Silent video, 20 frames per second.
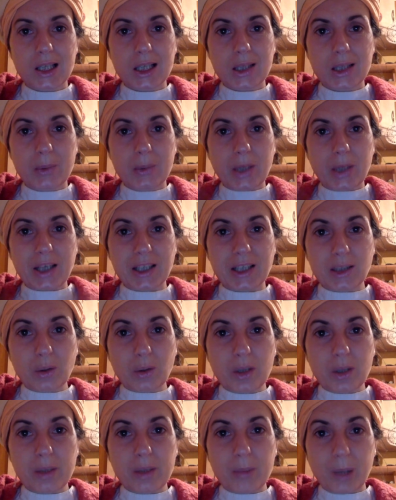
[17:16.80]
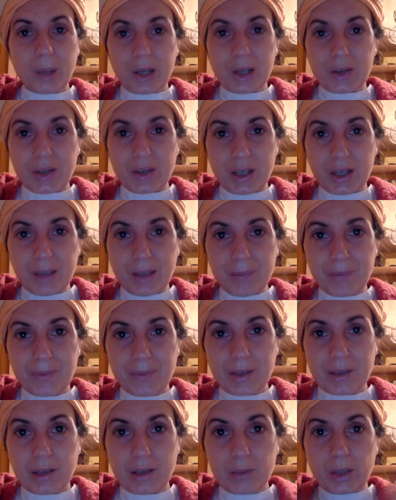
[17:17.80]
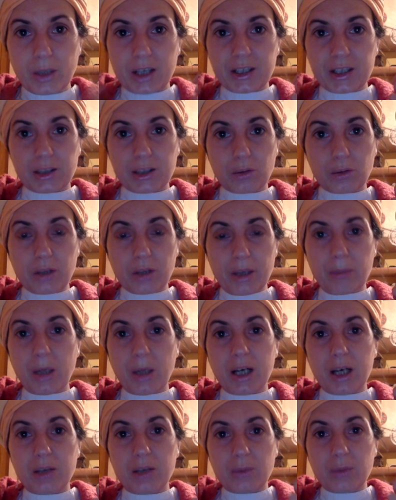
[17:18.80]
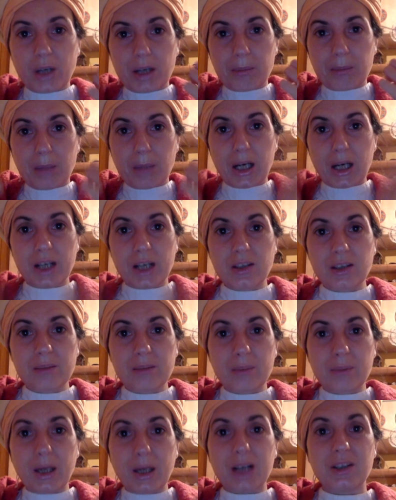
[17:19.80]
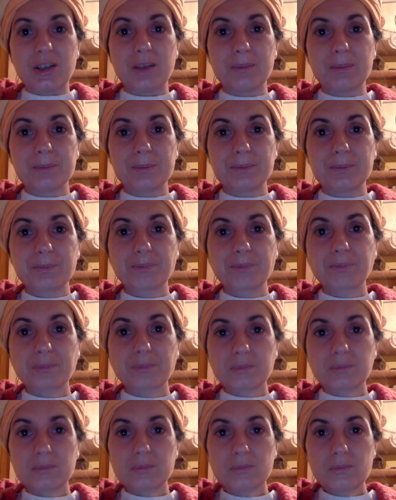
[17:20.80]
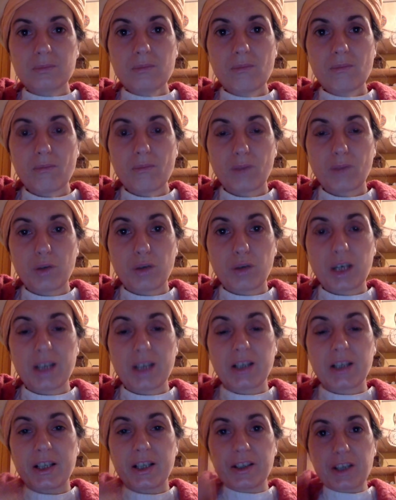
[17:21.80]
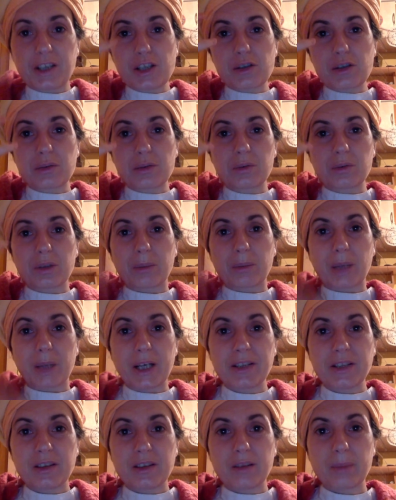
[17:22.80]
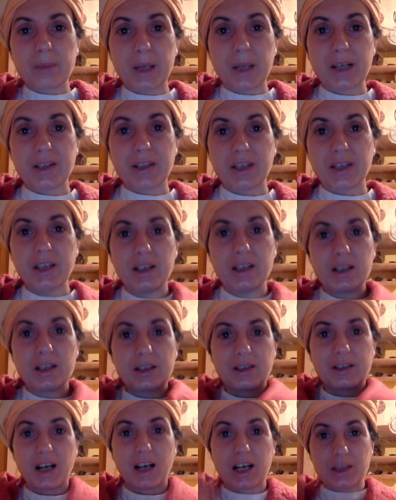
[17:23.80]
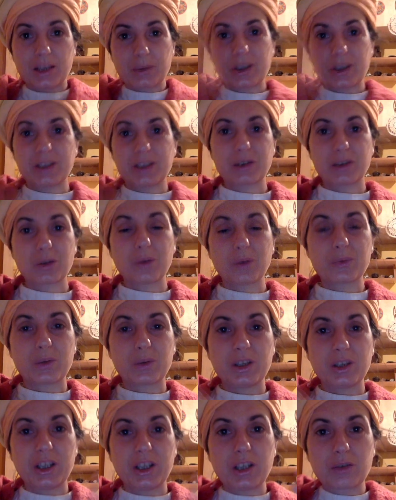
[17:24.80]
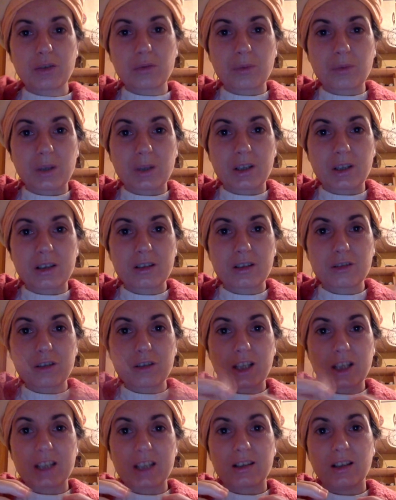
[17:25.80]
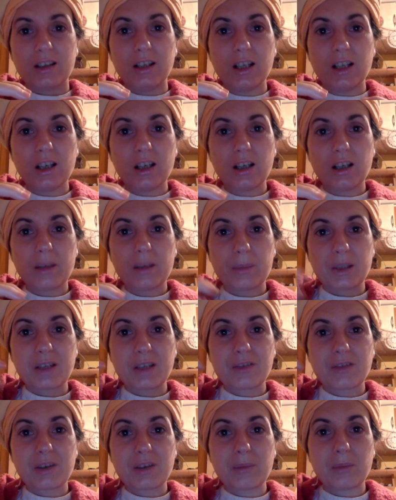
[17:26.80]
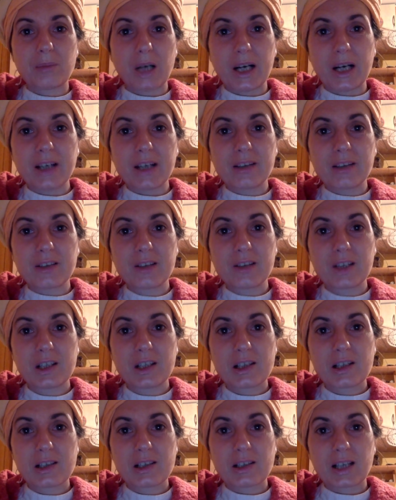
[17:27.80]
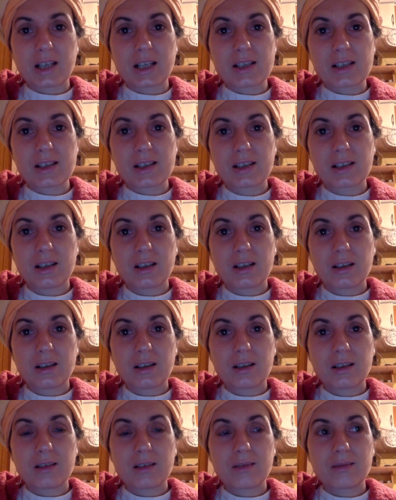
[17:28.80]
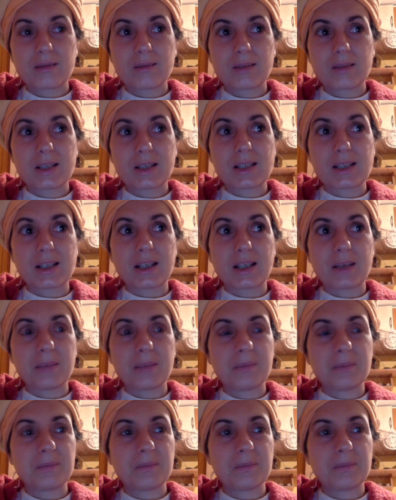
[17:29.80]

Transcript: we are not only body and we are not only mind, we are mind and body together. And these two, the mind and the body, the hardware and the software, need to work together. But if the mind starts, let's say,